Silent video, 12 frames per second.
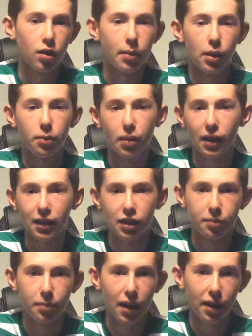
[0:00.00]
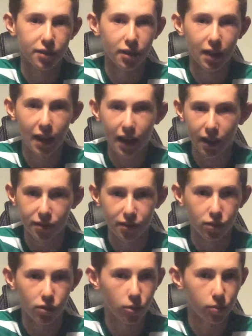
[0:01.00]
about Bradley's masterclass
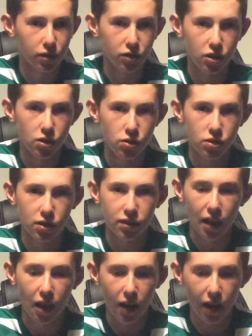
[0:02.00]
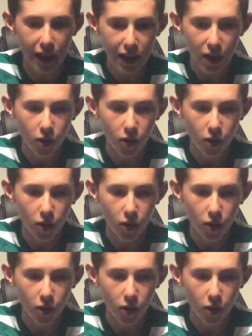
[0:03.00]
and substitutions and all.